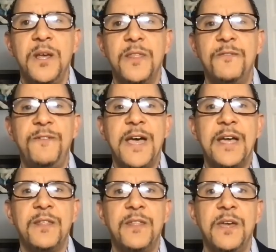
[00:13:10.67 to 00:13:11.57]
the
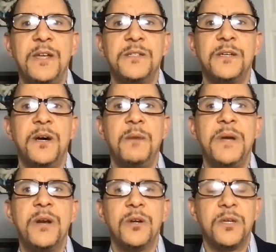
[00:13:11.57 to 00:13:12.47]
fact that
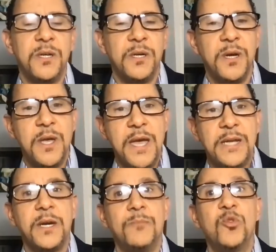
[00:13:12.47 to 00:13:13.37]
America
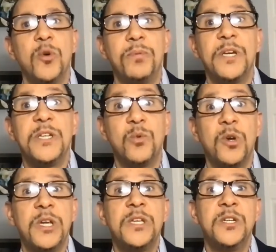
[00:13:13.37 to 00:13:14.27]
had come to a place
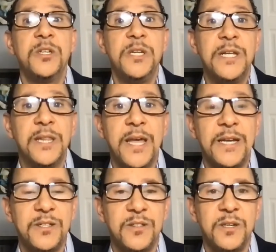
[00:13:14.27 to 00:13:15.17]
where it could
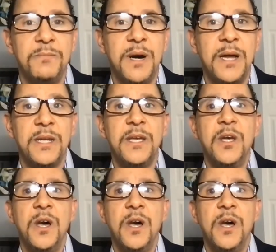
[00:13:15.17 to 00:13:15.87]
elect somebody